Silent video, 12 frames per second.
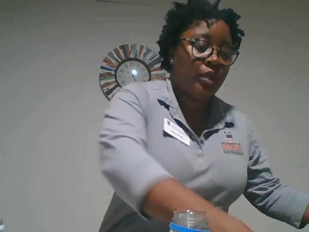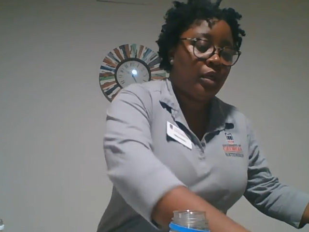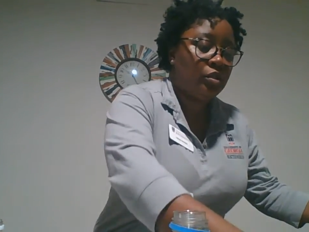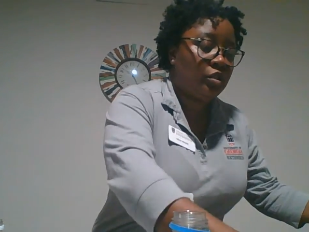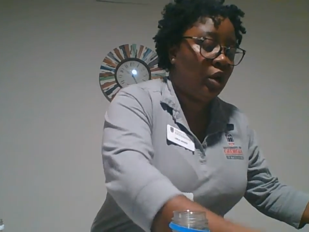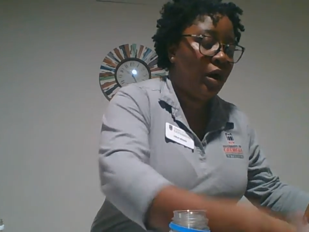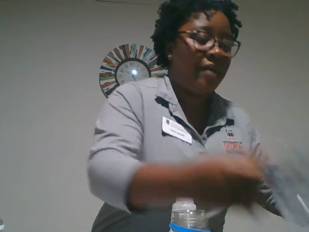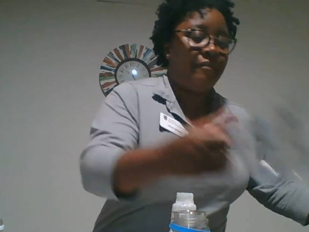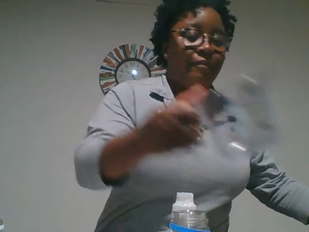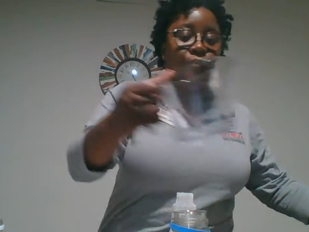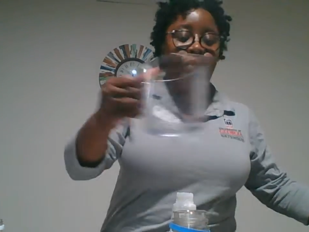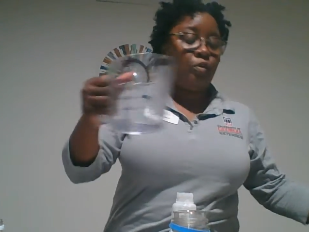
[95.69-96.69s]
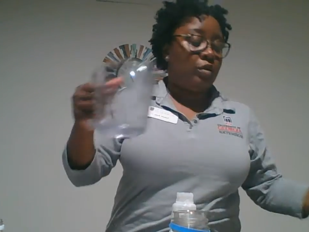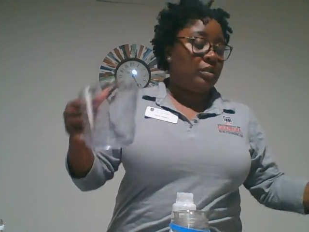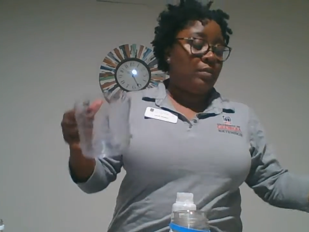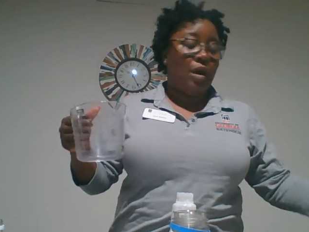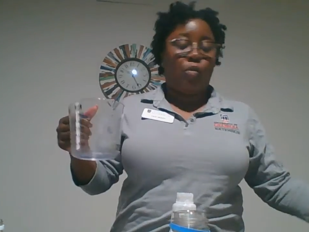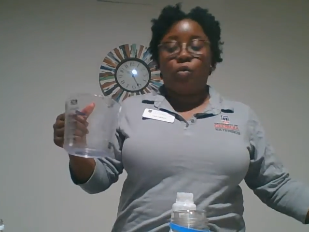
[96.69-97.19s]
So I poured some
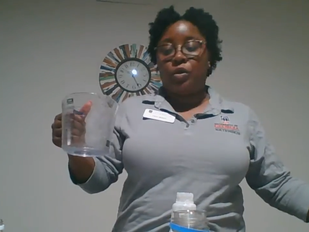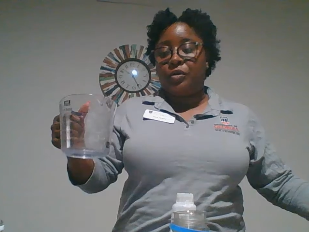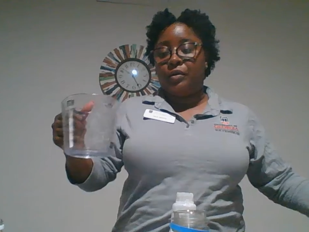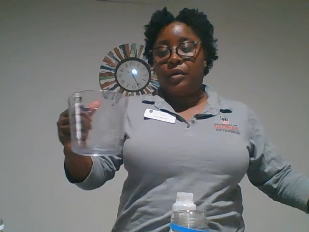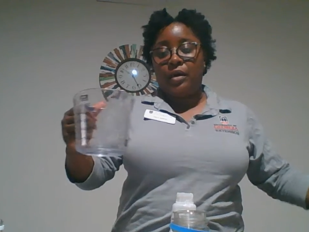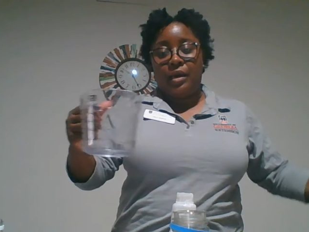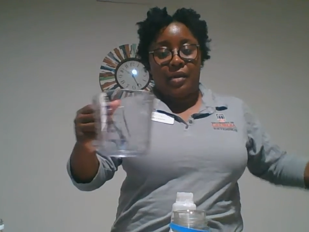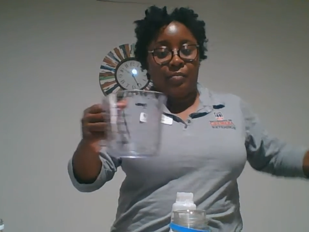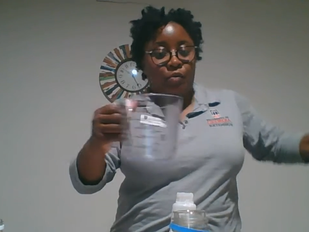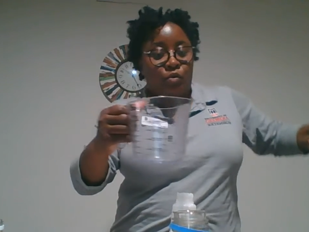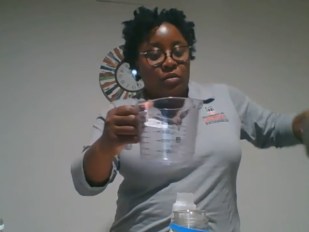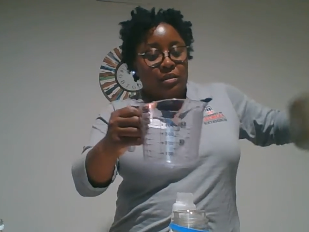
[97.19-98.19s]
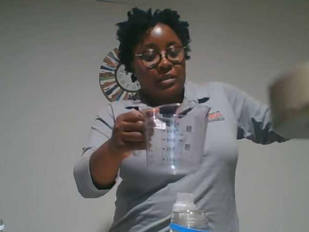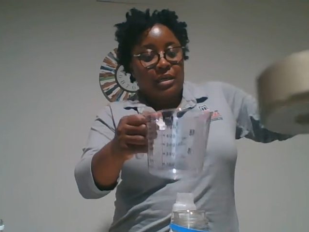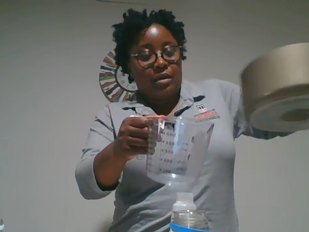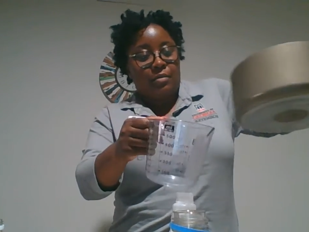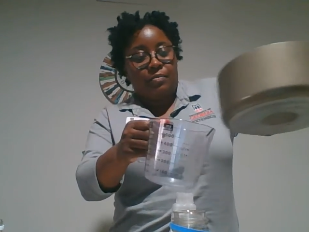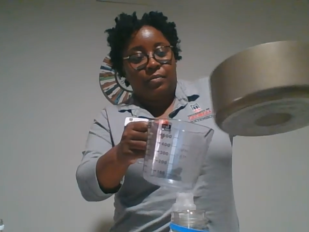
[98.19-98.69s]
hot water and boiled
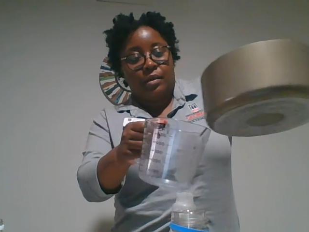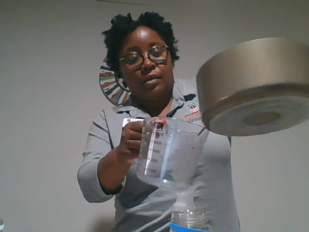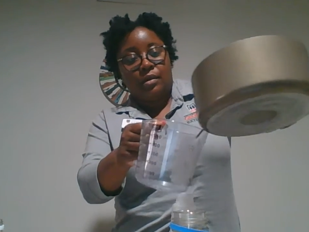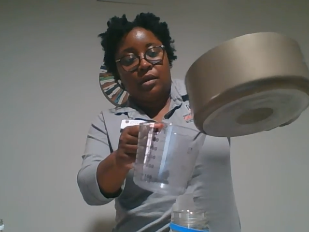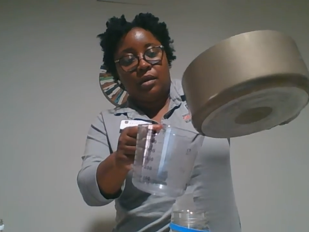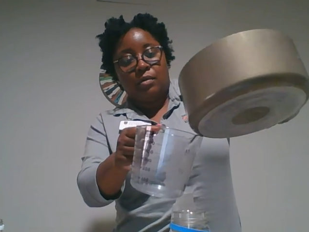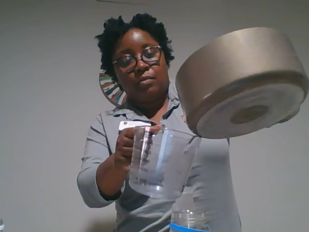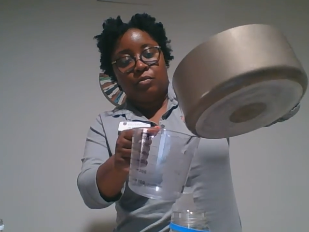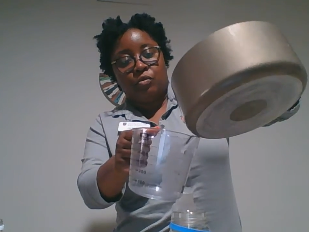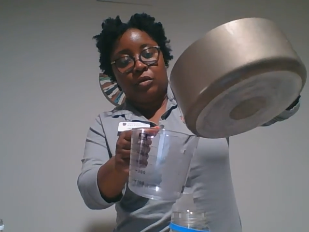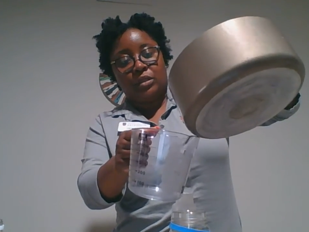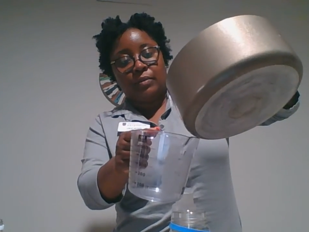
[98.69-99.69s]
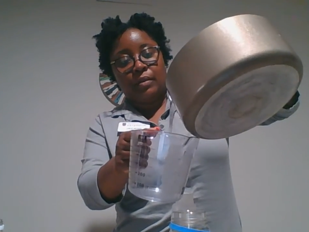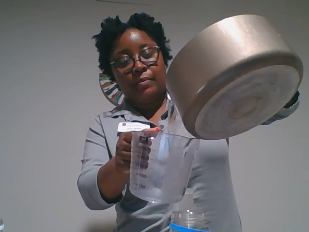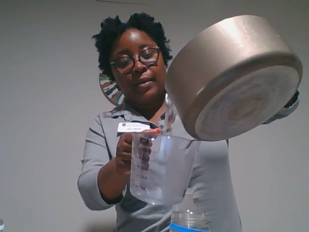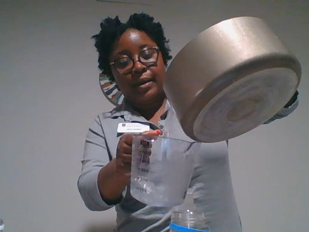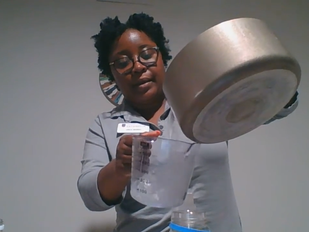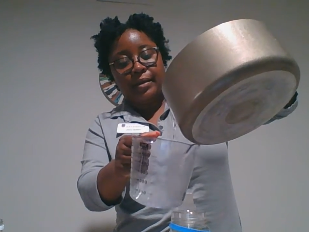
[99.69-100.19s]
some. Pour some in
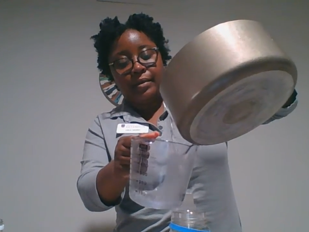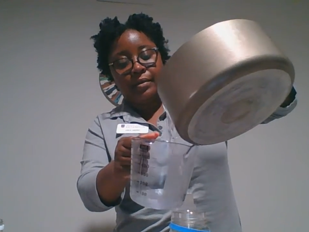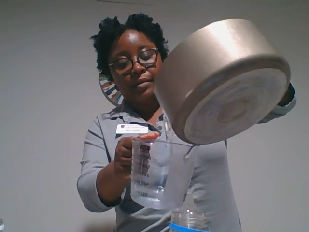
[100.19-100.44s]
my